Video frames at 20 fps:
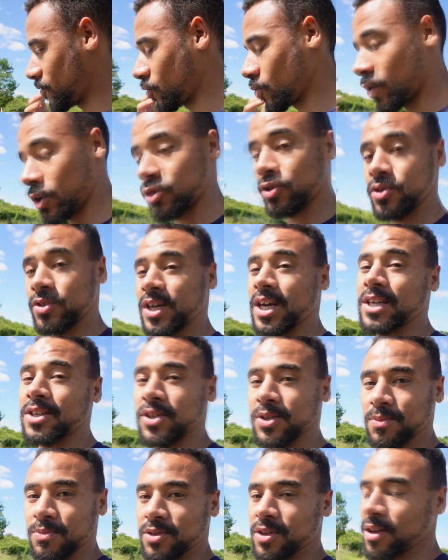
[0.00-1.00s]
If you are just
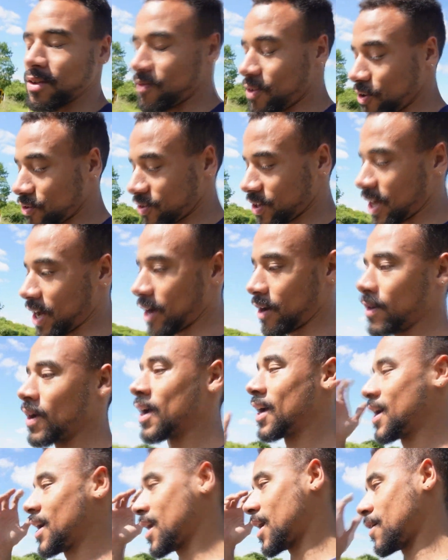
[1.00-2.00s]
catching up to the vlogs now,
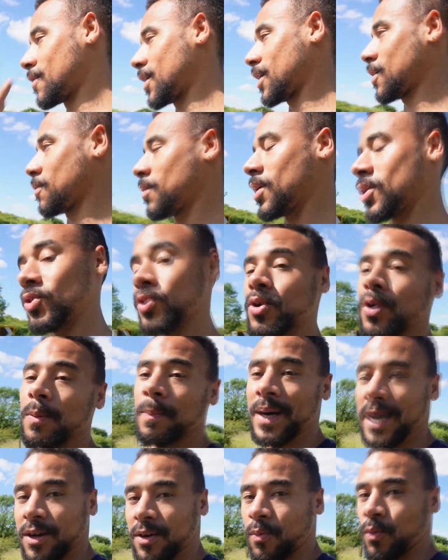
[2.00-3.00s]
I recommend you go
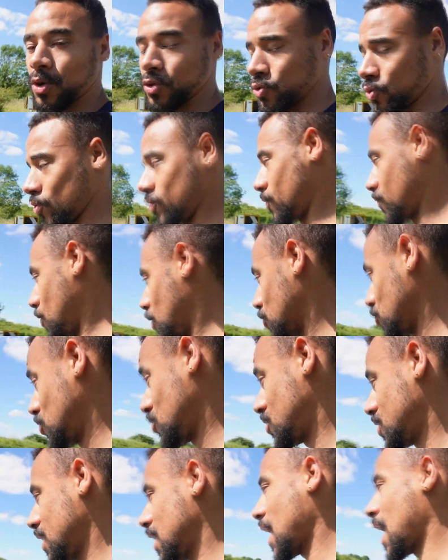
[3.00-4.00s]
back and watch all the vlogs. You
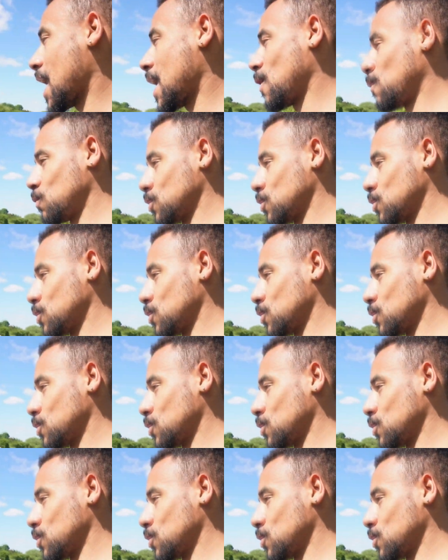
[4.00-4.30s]
see how